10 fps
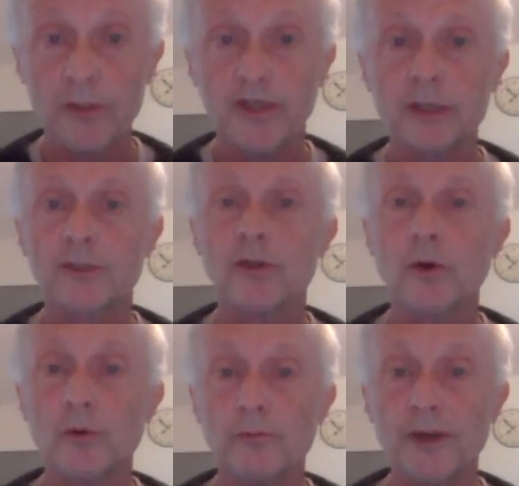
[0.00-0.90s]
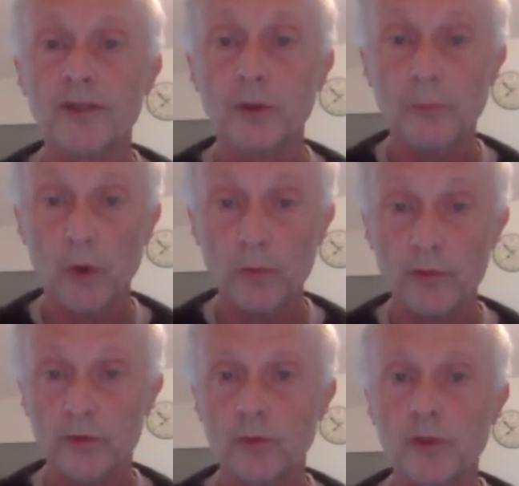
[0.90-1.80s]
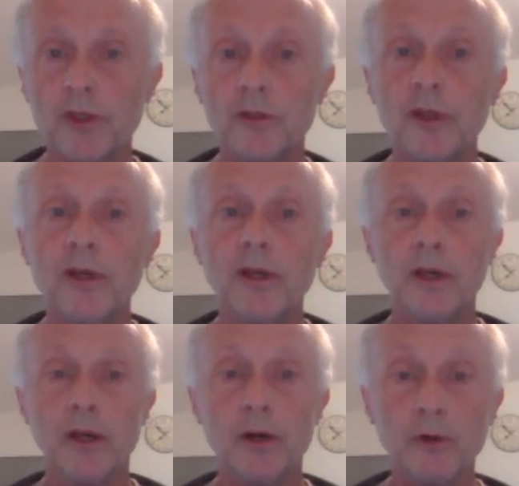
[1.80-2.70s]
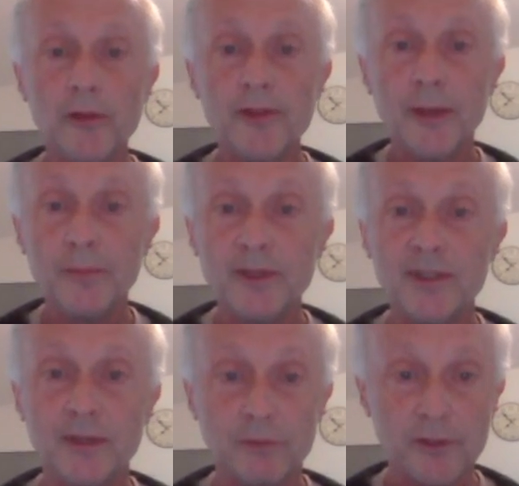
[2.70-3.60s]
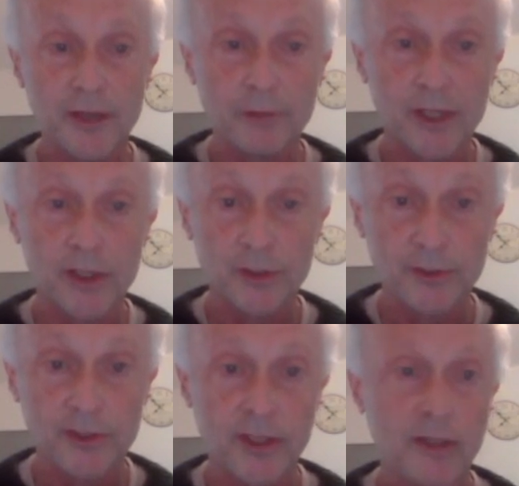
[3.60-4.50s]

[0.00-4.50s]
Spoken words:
That's called vector mode, so you can run them in several directions